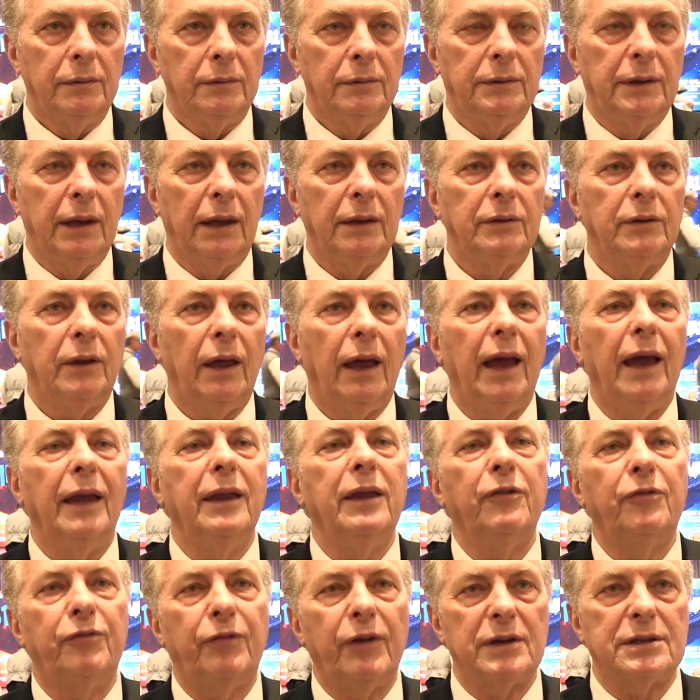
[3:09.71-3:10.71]
than
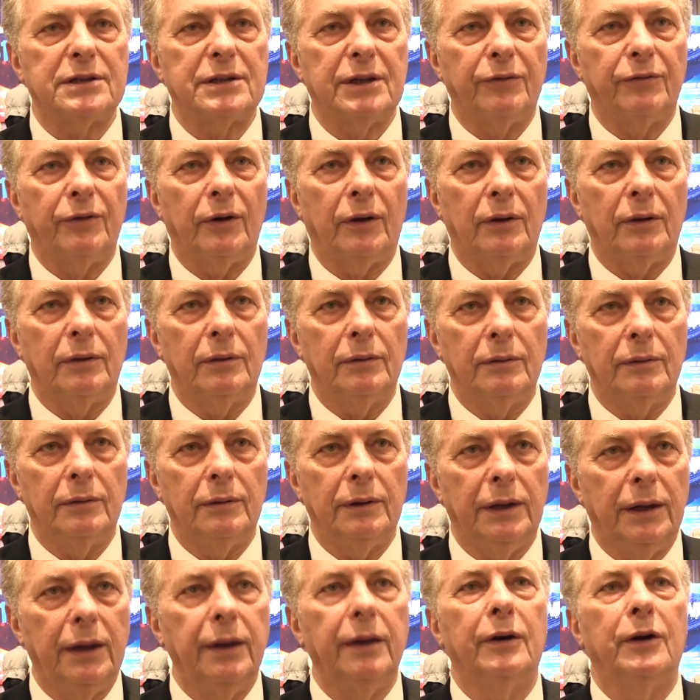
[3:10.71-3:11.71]
any festival
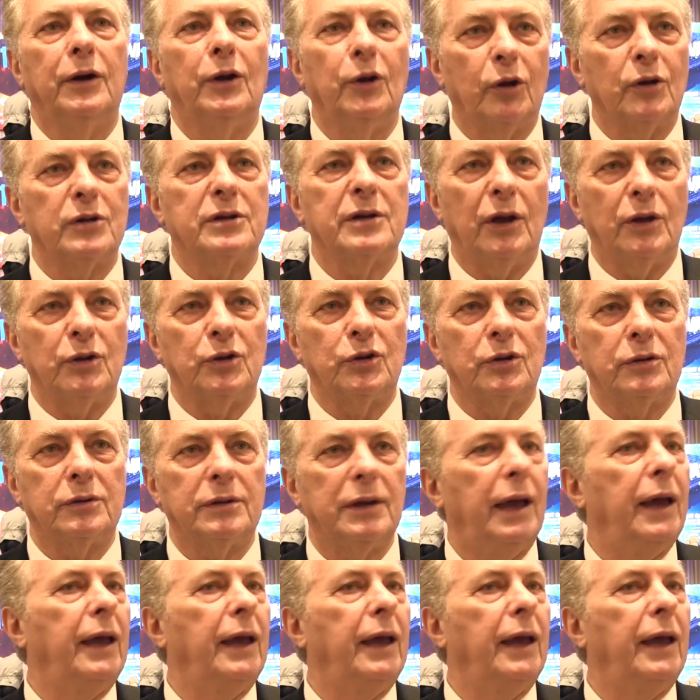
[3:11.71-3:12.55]
here in Los Angeles.